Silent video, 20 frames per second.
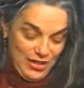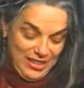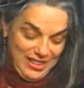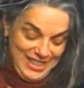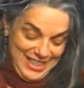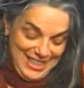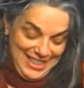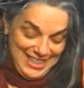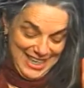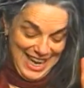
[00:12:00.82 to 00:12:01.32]
the
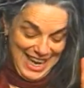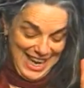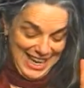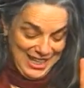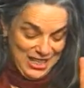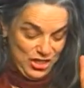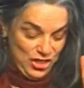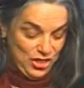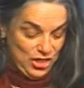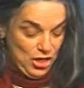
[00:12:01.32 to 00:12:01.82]
things I
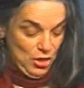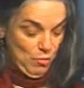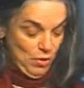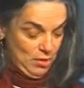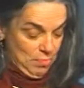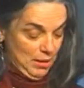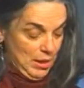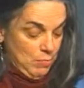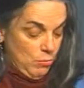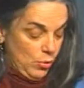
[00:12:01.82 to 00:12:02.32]
could do
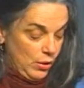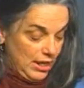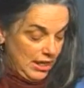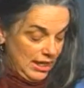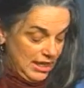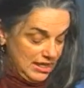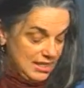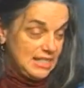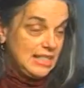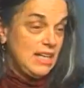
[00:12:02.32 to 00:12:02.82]
with my
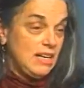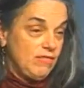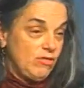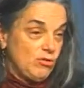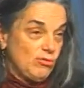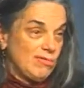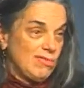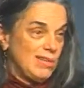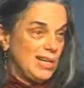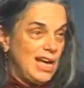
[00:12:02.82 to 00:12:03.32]
morning instead of
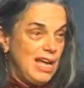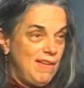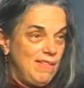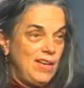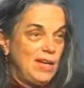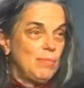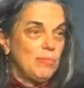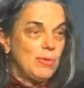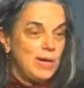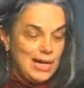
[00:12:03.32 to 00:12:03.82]

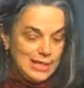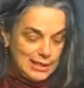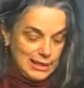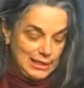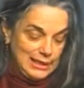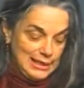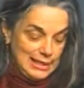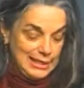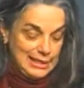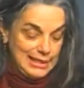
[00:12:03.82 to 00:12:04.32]
driving
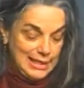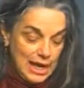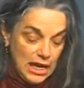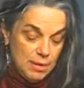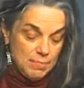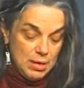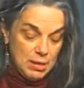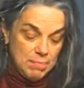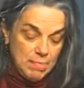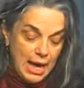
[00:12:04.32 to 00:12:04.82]
practically to
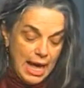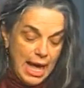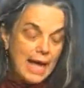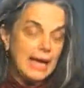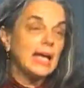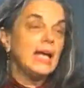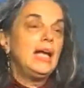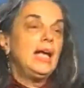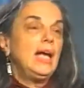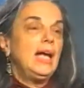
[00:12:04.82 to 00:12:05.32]
Dedham and
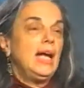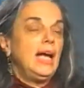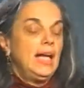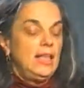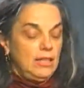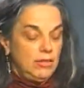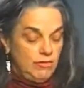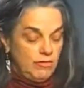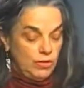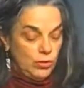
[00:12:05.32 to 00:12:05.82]
back,
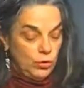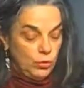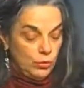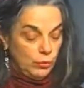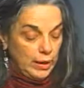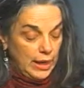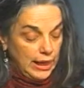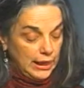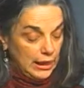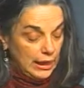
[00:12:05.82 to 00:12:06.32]
and the phone
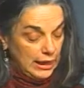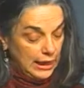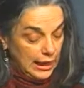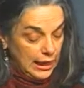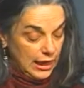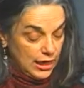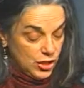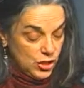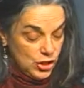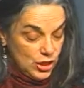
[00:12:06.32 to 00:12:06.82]
rang
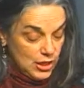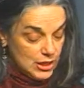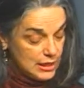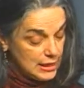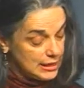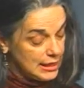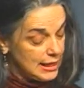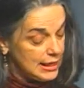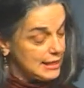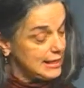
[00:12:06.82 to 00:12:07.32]
again just
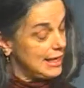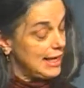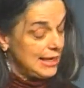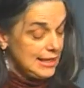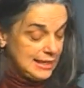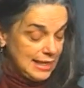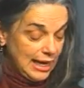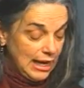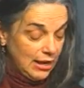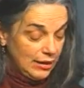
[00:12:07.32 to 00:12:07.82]
as I
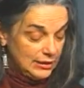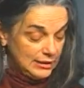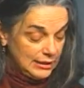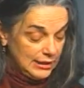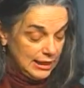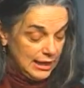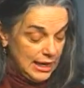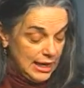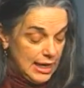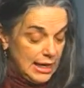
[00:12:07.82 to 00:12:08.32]
sat down.
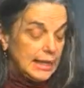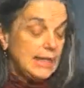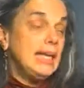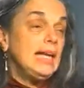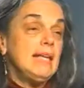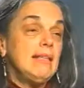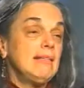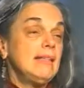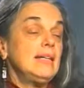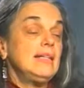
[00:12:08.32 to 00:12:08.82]

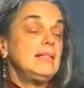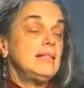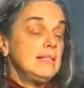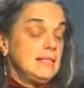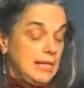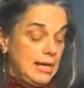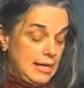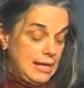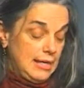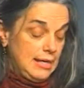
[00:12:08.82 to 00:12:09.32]
Keith had
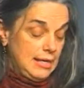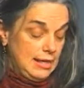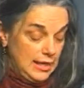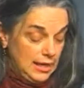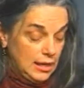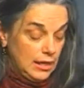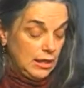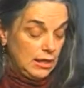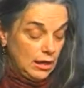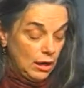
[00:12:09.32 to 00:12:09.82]
decided
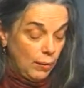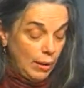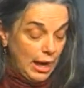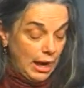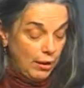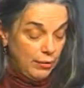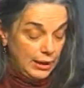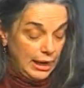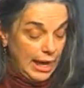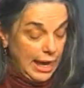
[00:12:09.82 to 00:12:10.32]
he could go
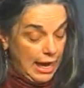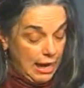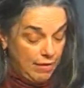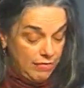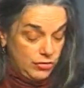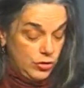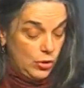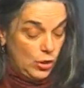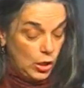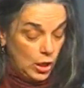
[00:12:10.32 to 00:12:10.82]
out
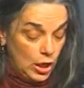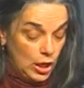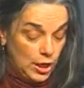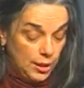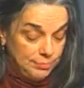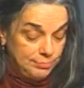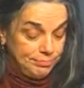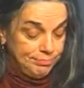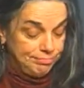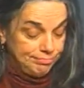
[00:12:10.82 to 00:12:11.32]
after all.